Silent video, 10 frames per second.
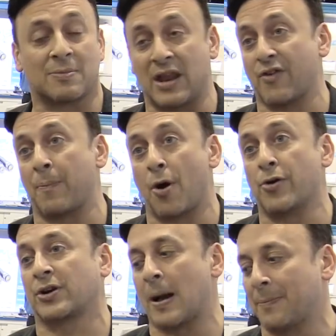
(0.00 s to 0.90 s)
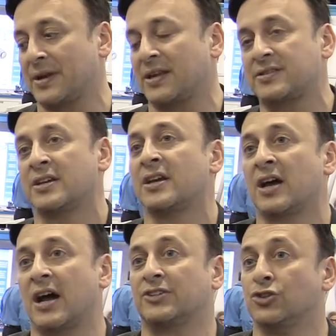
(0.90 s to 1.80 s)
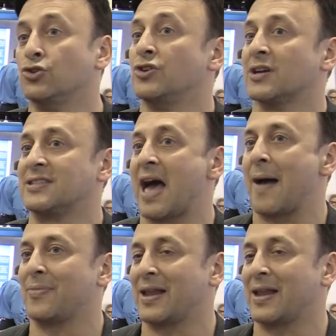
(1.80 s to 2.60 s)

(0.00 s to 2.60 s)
and many of our partner companies to do just that.